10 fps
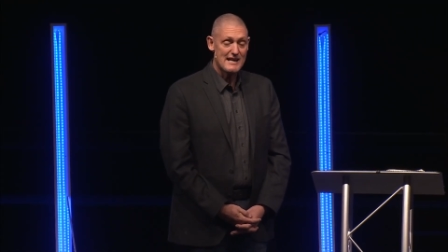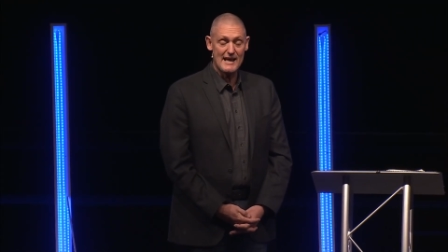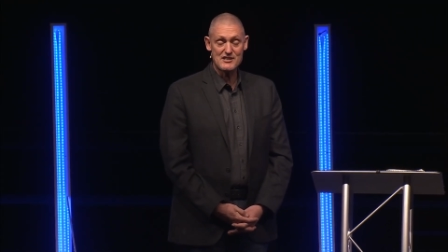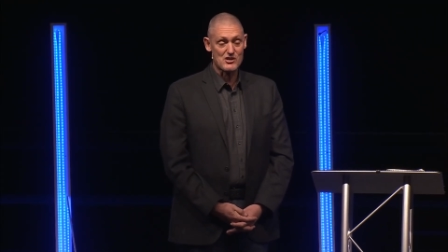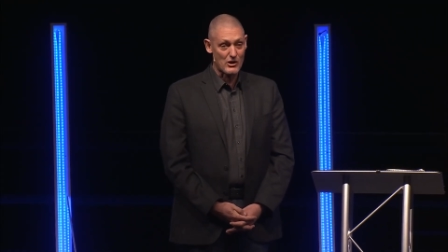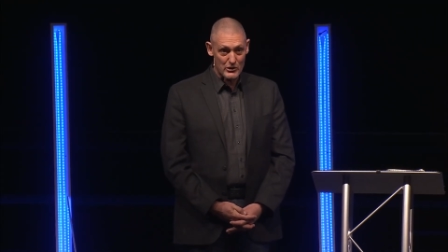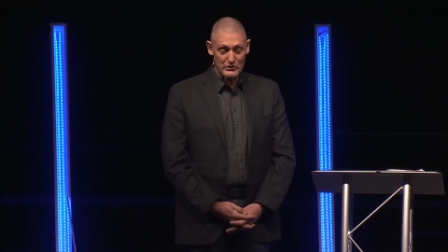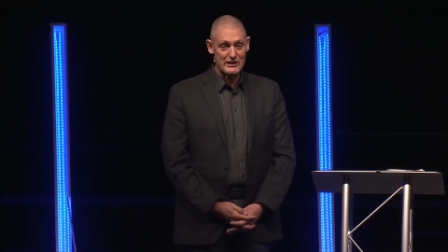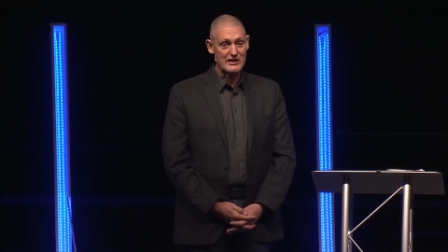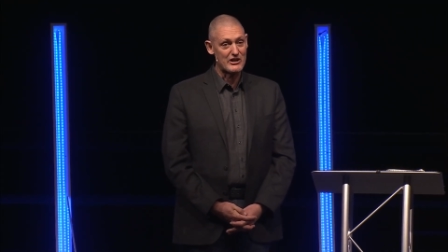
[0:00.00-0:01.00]
it's
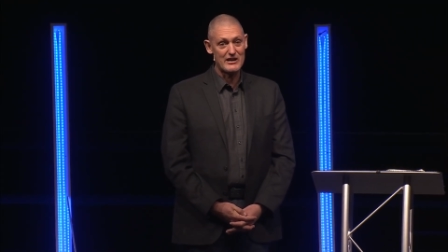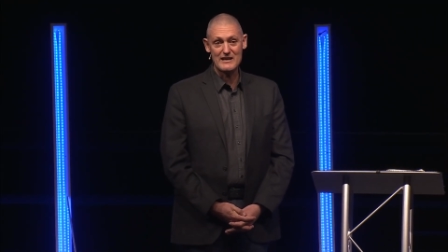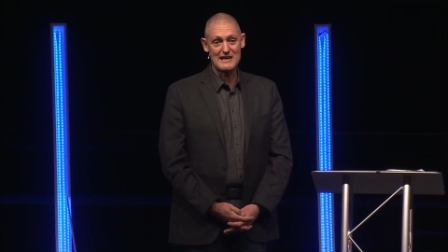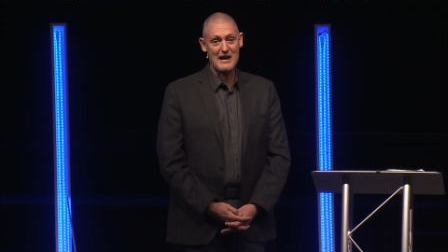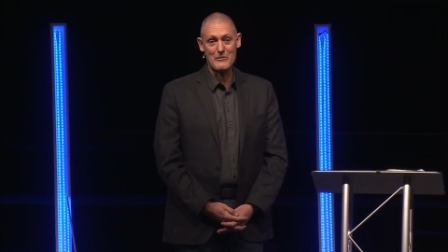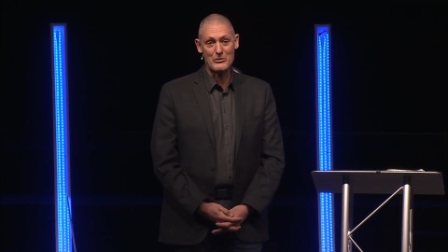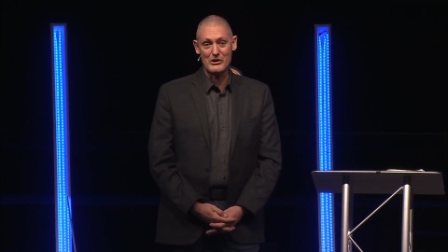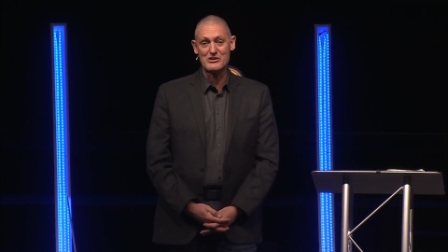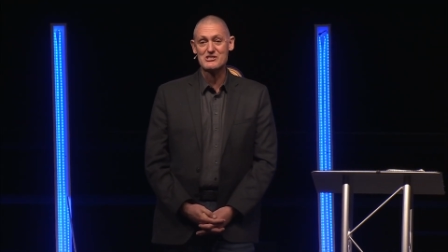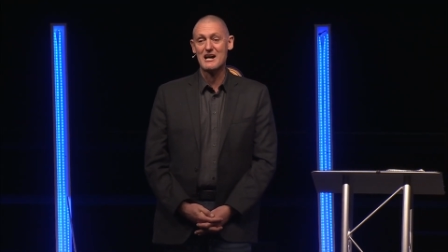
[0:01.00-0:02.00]
only going to get
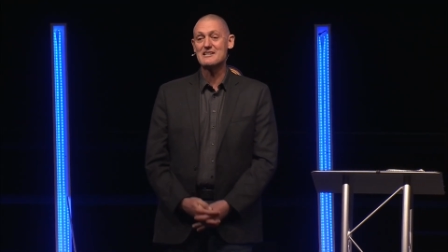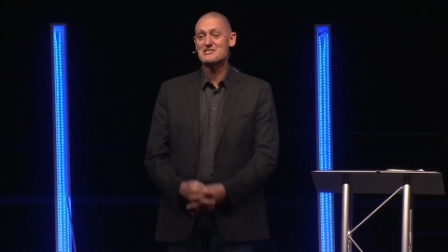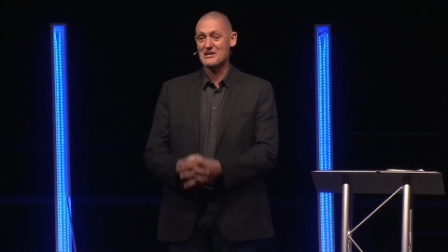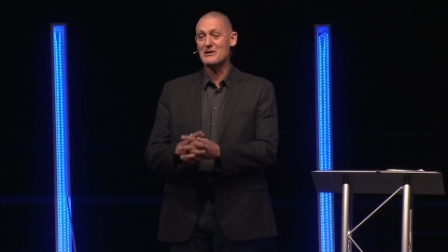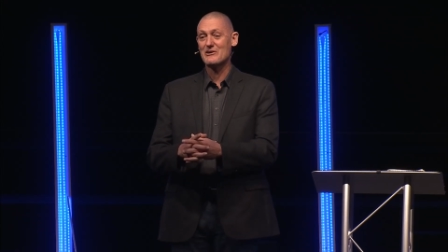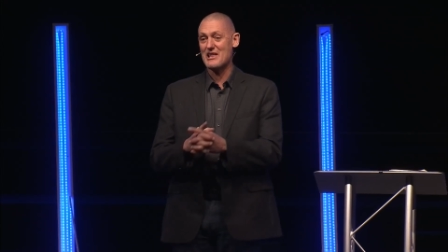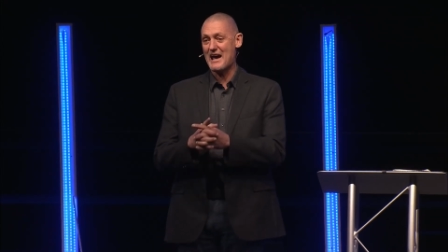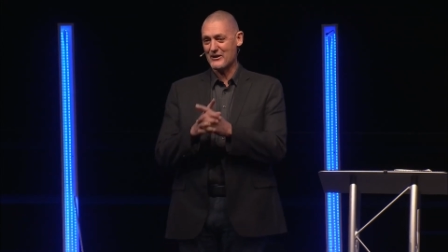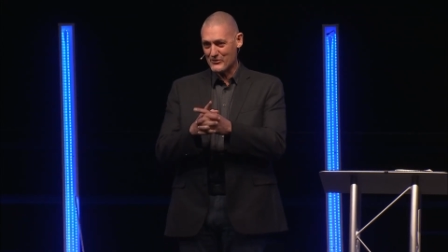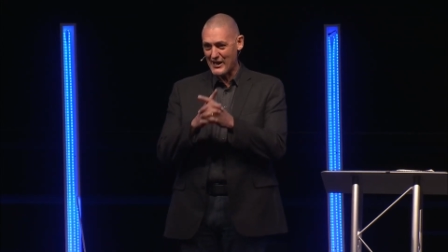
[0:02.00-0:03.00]
worse until
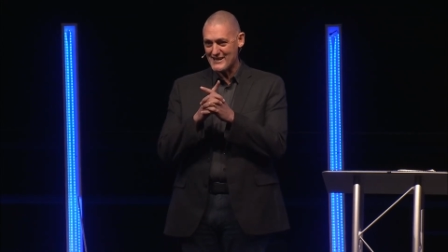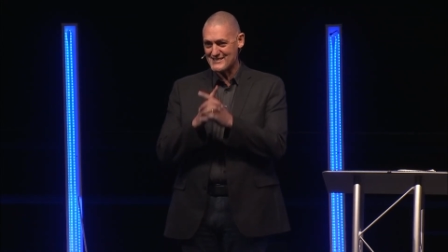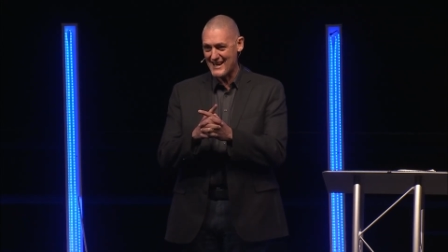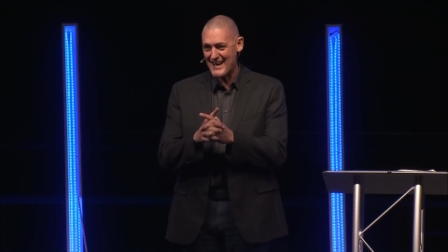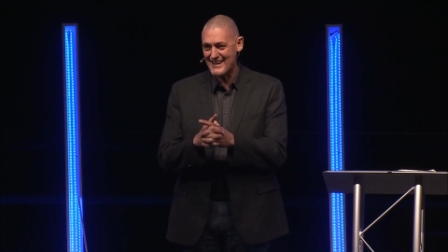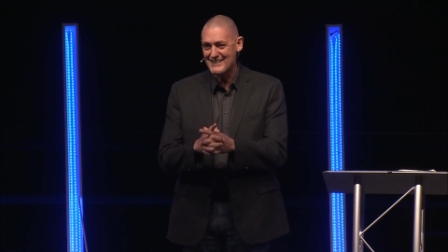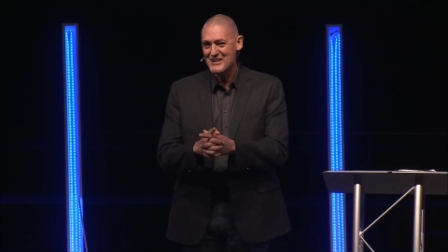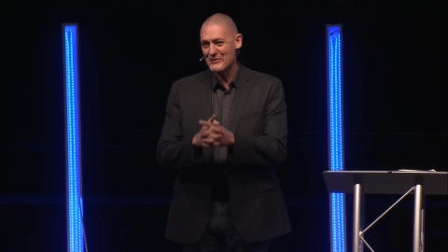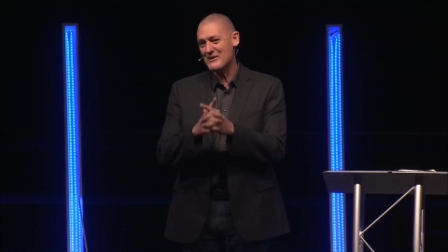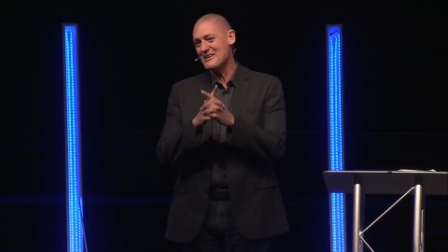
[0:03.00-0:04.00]
that great day
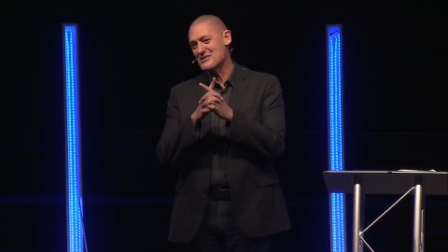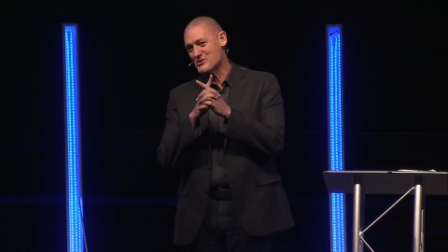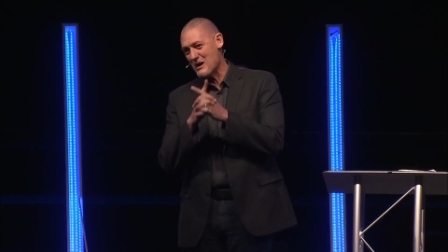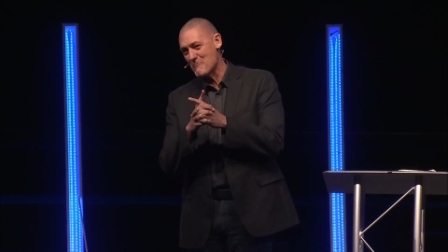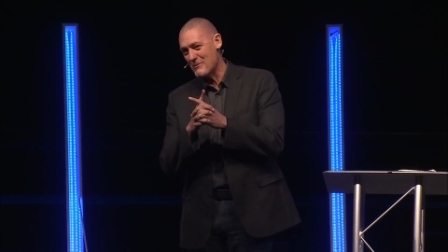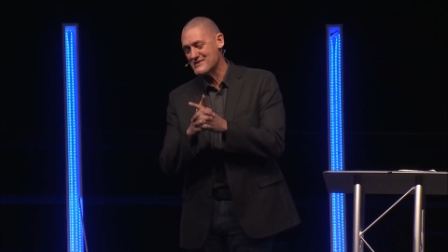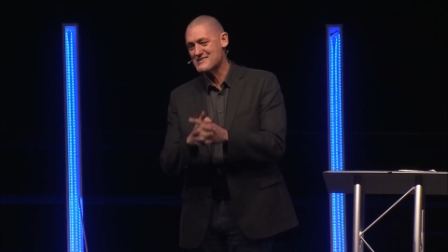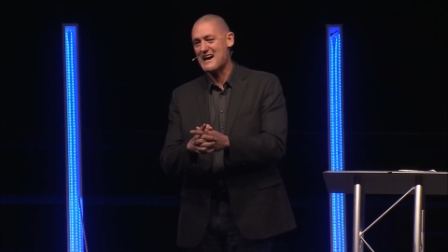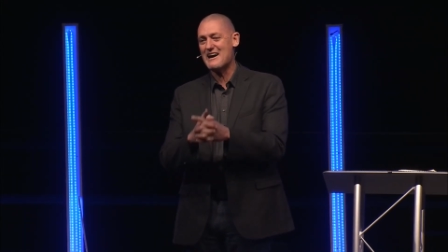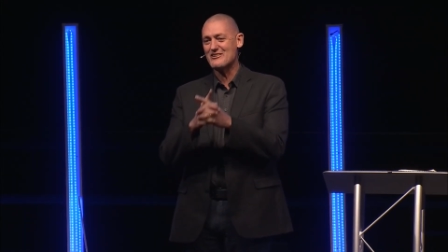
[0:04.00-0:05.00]
when the trumpet
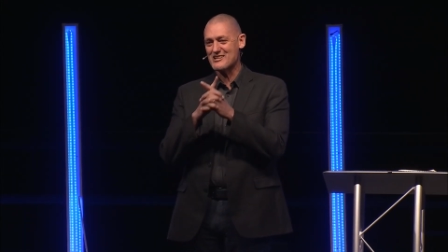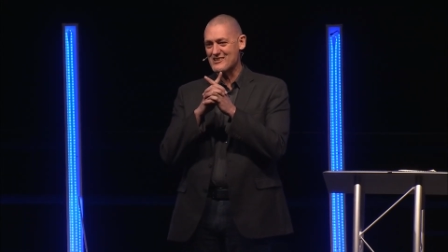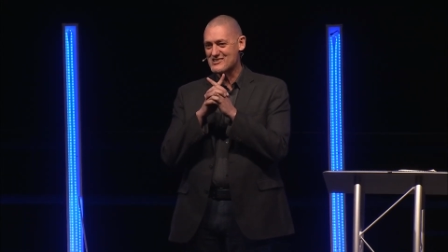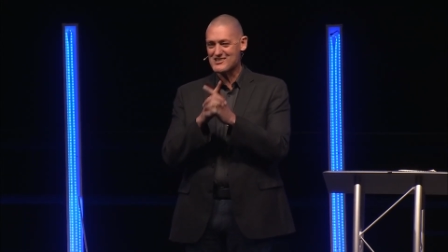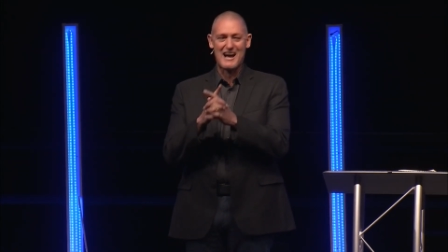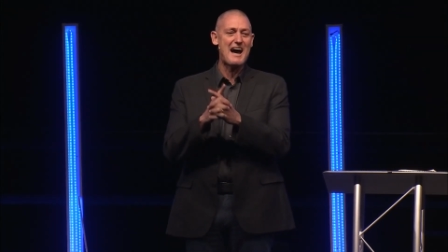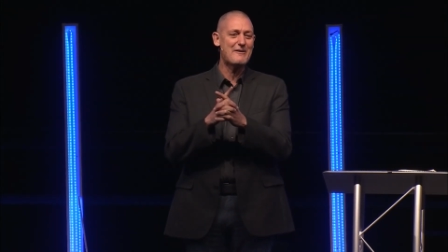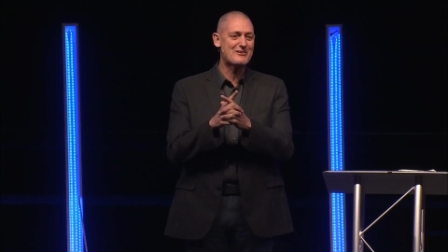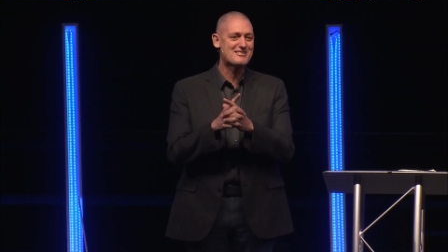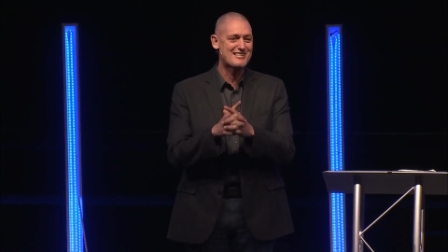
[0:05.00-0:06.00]
sounds and the
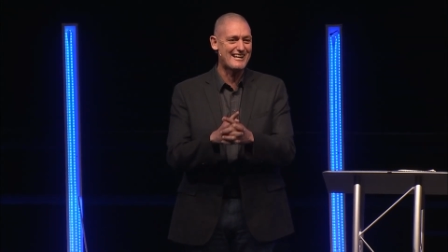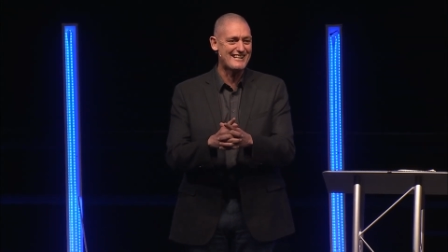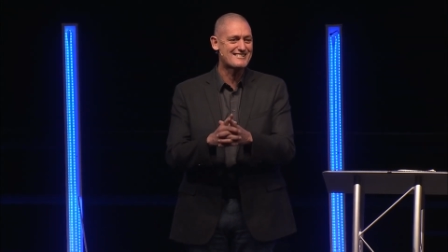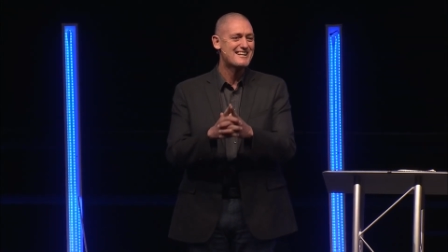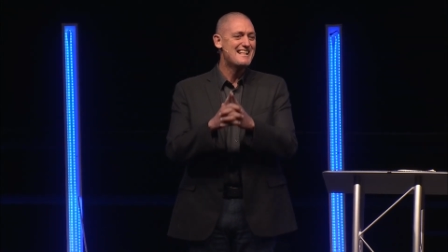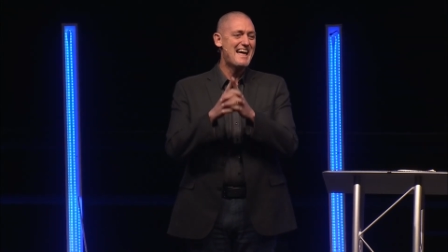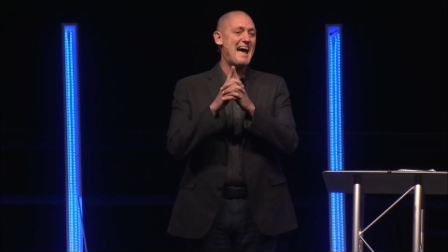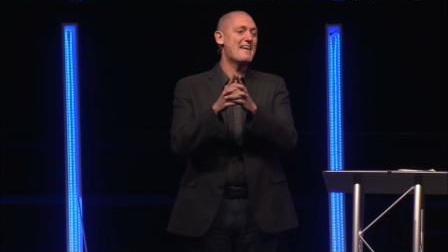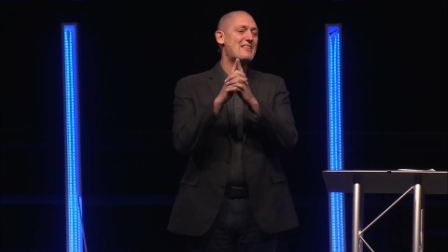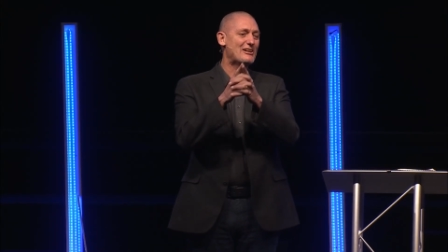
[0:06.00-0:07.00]
sky recedes
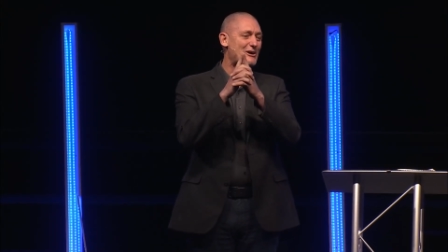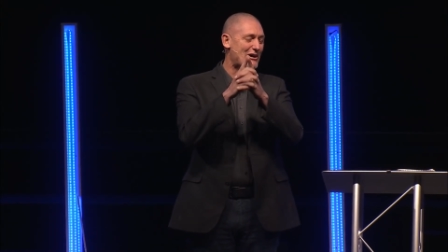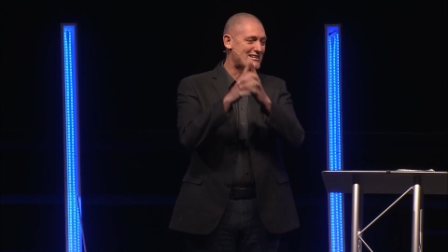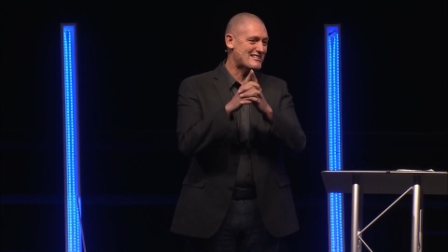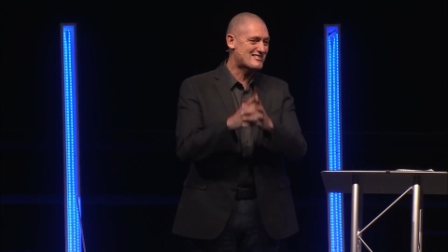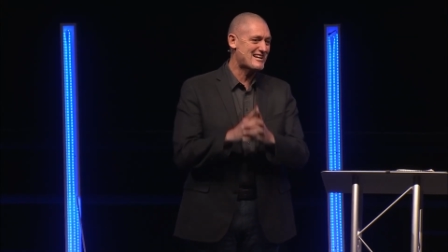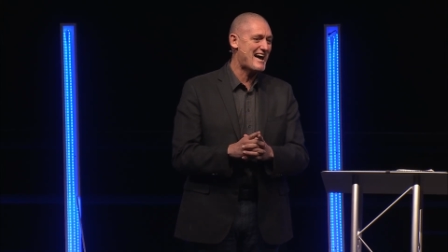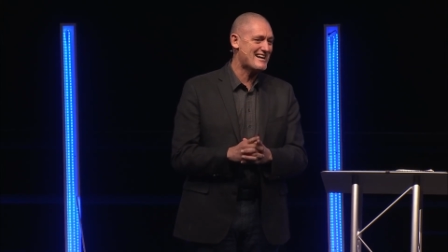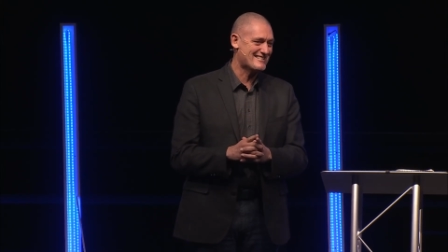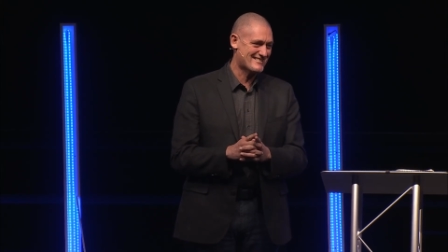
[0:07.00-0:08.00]
and the Lord
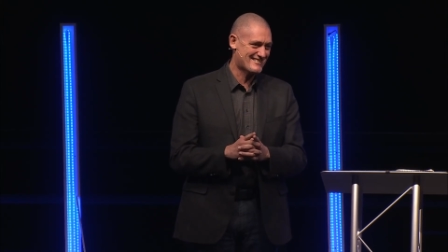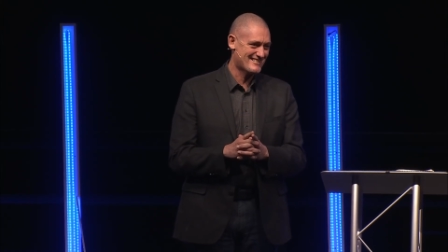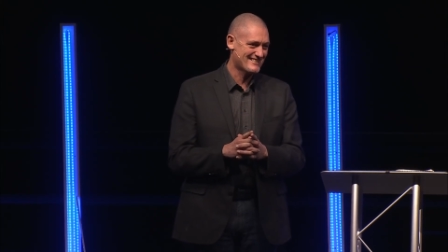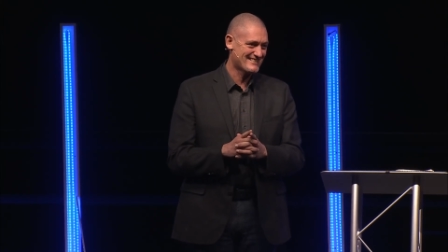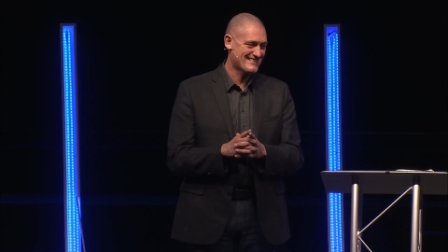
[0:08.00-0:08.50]
descends.